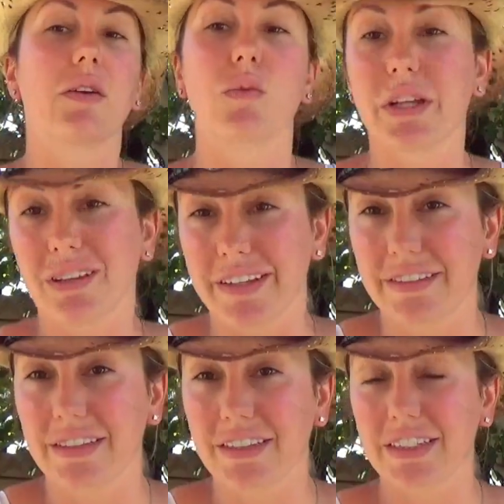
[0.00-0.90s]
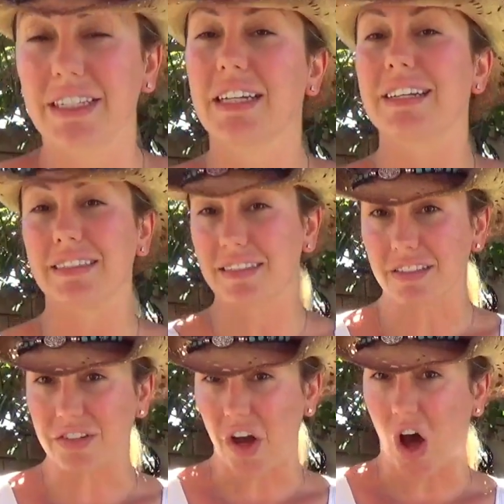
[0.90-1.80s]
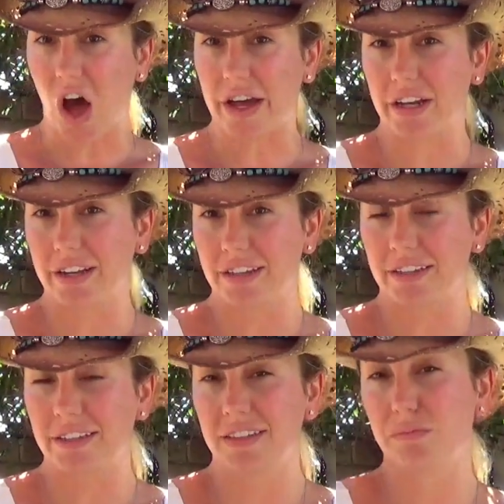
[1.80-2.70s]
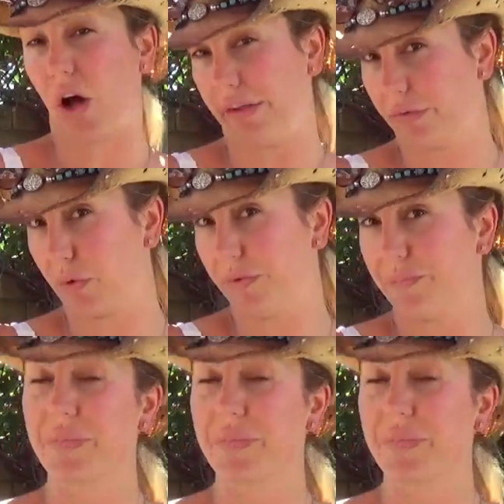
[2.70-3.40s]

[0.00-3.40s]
Realistically, it's not possible.